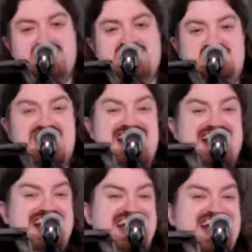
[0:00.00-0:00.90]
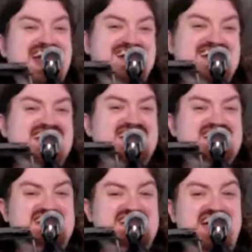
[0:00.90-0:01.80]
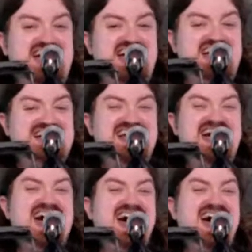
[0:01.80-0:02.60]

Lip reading: sha la la la la la la la,